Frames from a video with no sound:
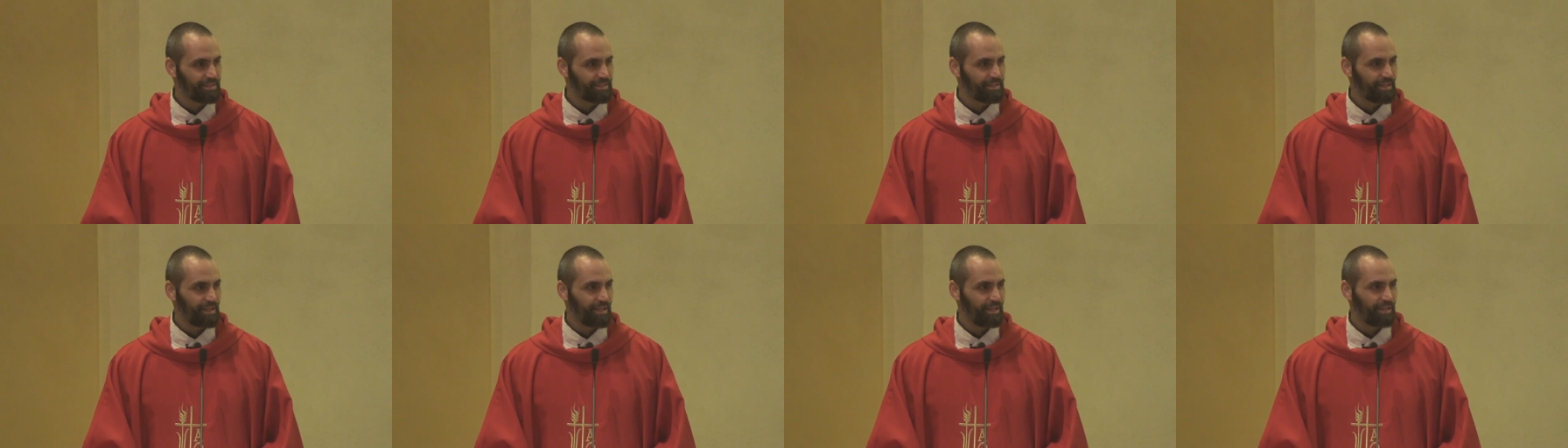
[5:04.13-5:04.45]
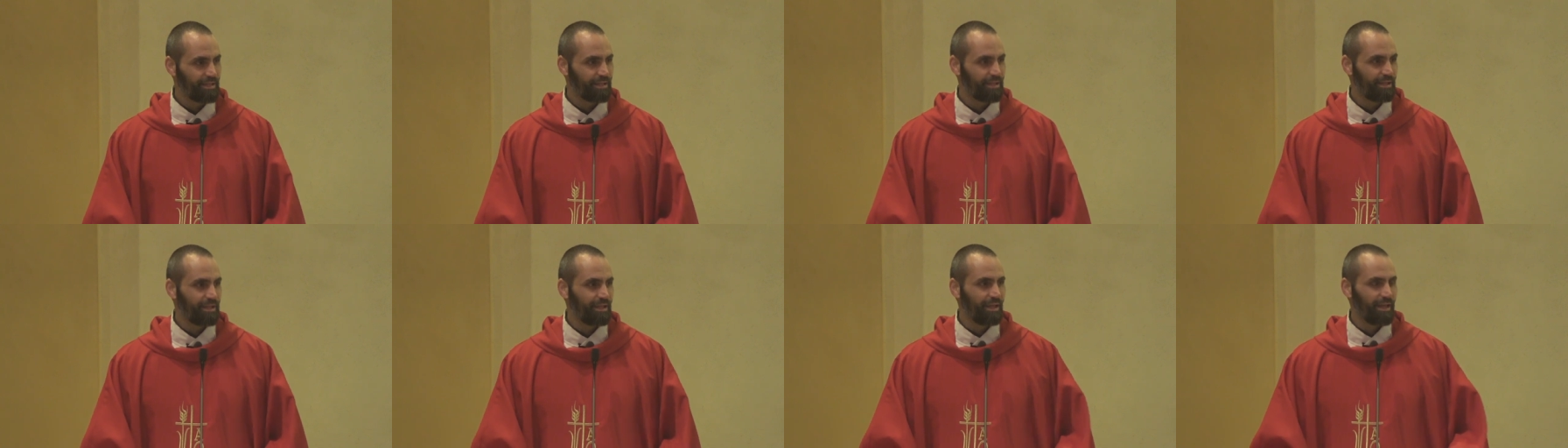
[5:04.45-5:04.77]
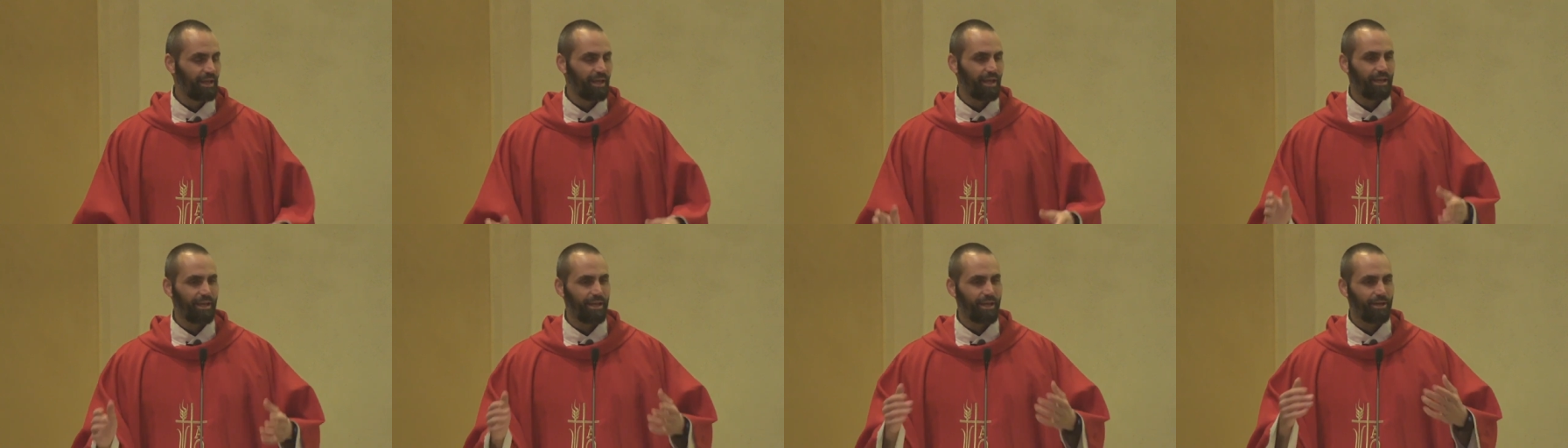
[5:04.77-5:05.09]
sin,
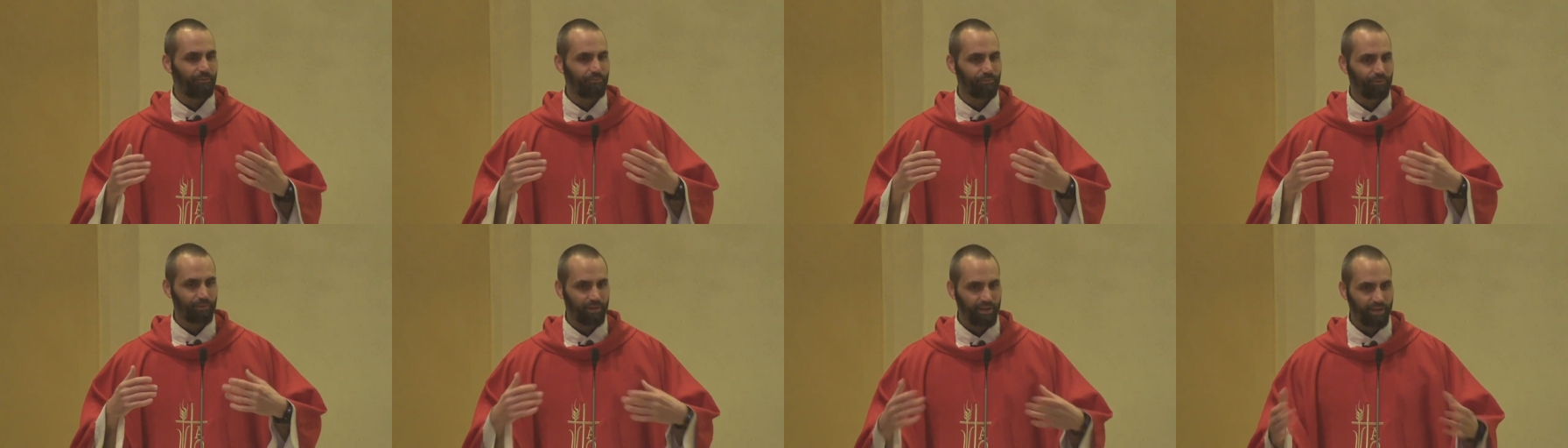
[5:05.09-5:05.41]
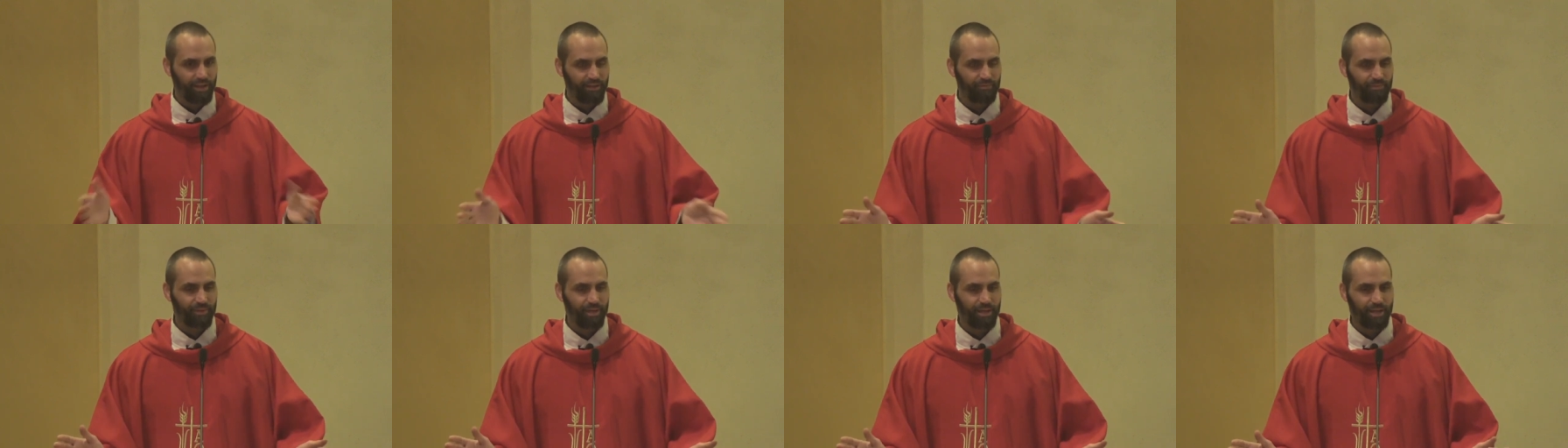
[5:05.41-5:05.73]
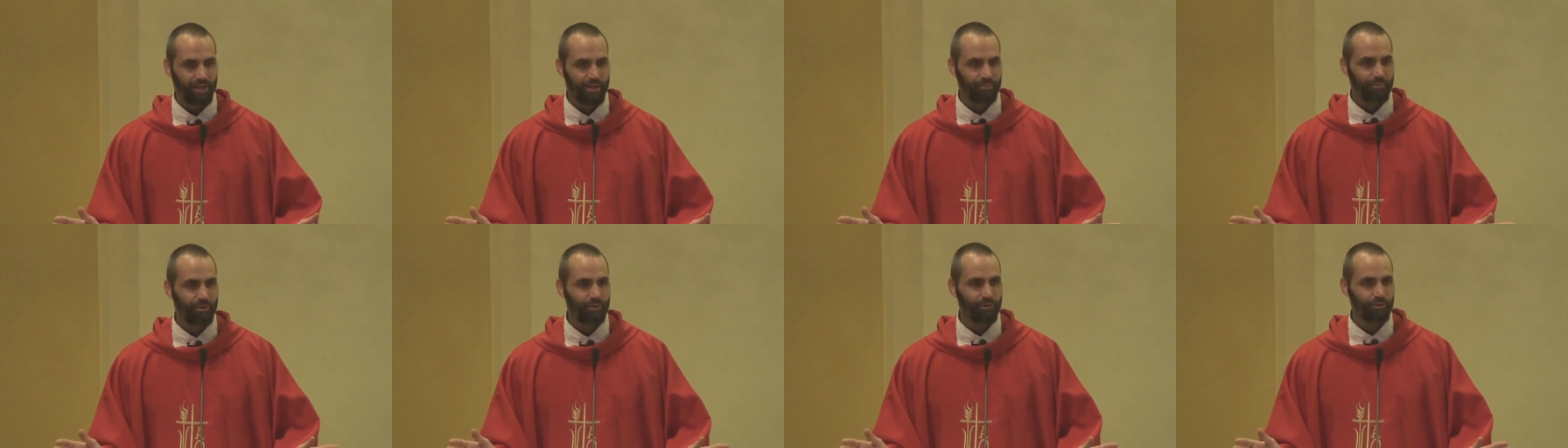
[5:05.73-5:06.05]
and now forgive me, and
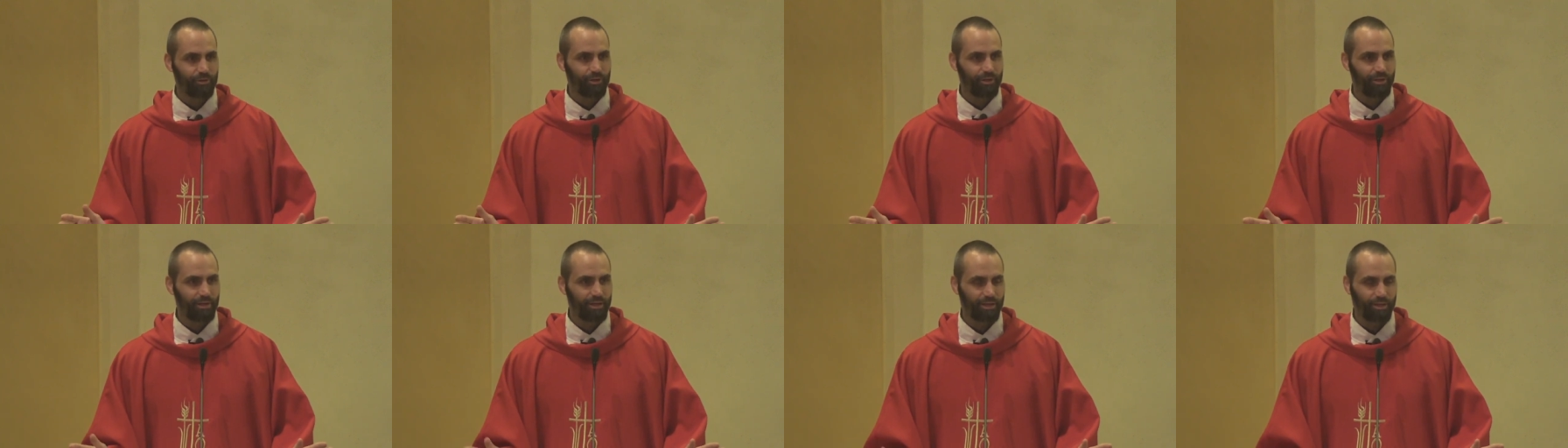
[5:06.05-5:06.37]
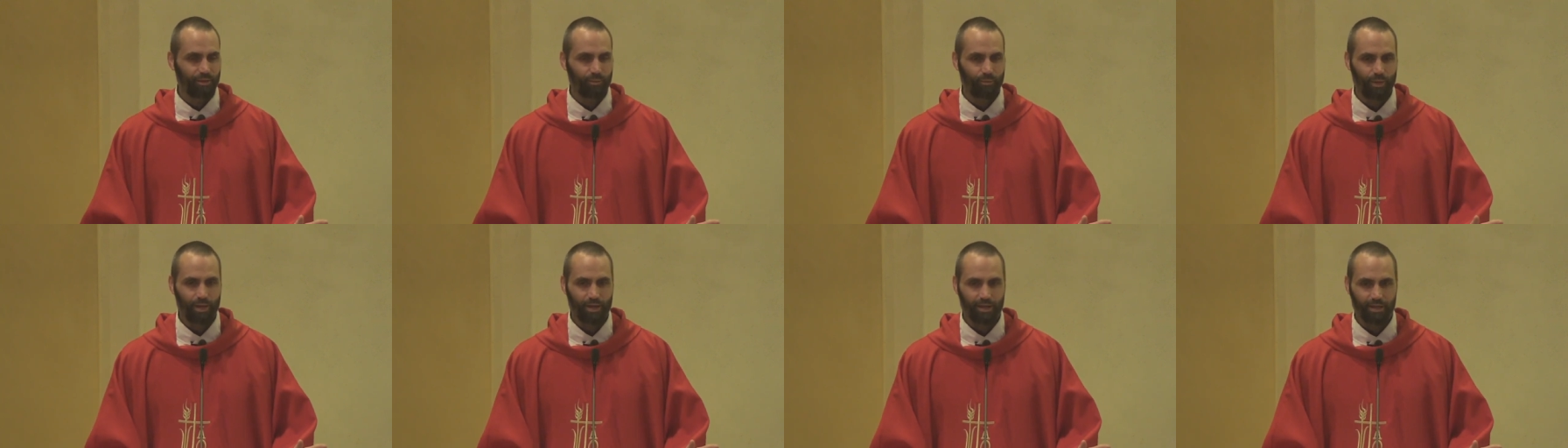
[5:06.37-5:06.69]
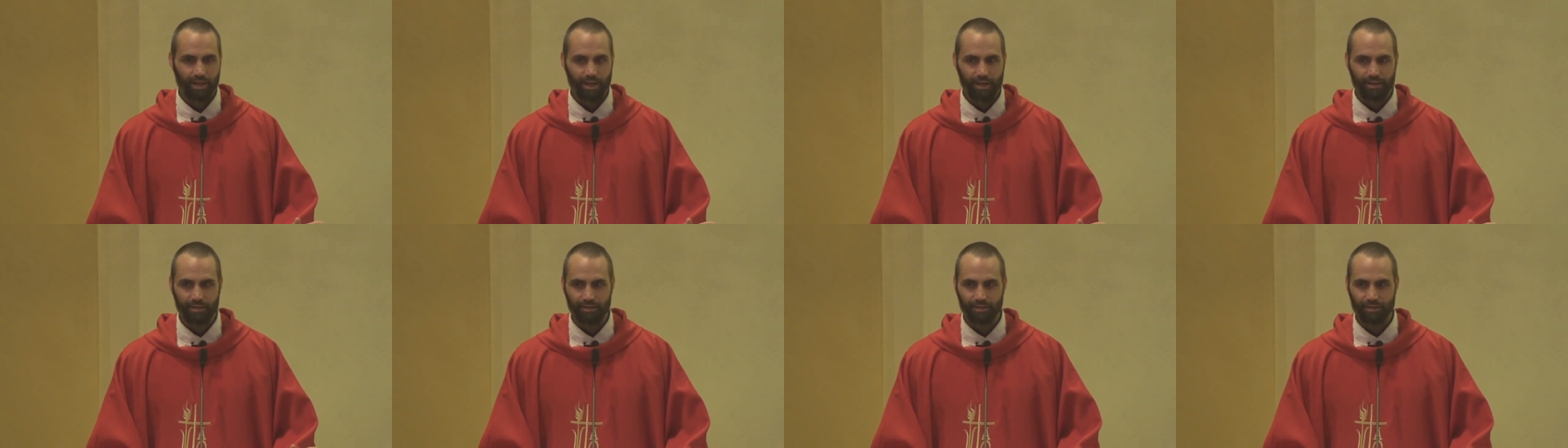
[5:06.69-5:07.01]
I'm all good. I can walk
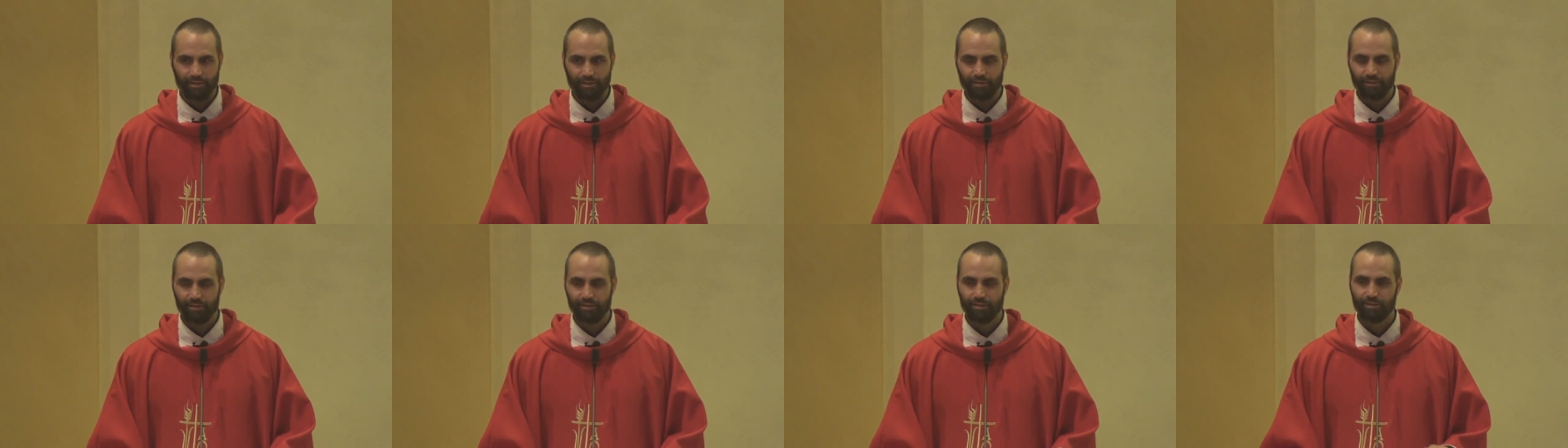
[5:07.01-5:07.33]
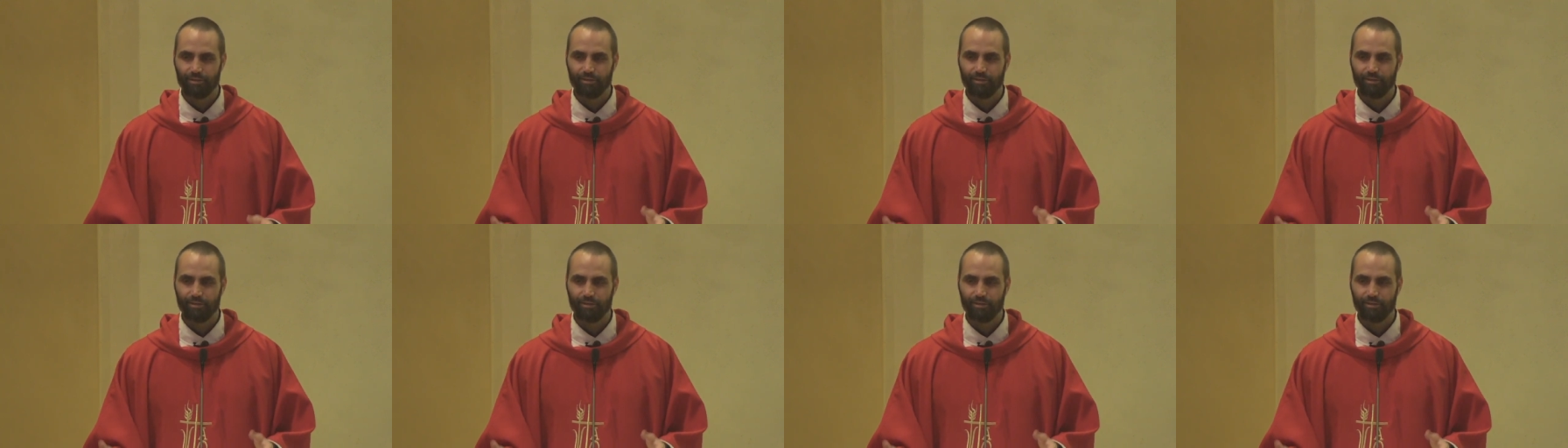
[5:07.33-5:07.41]
out of here."